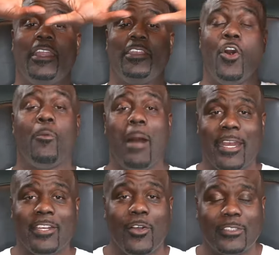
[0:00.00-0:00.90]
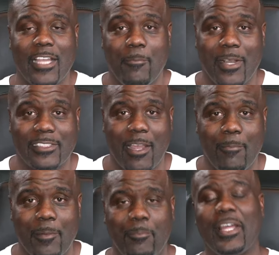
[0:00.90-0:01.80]
Nobody knows how much I've
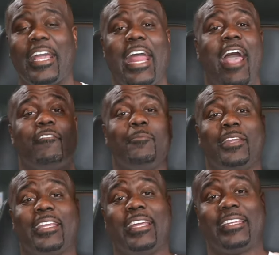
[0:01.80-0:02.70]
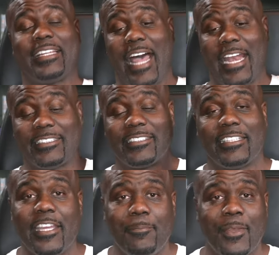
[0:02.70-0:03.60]
been playing. I haven't been getting a lot of
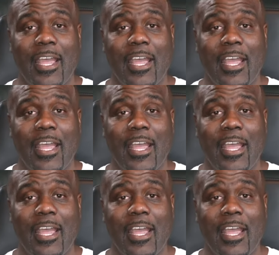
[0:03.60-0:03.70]
sleep.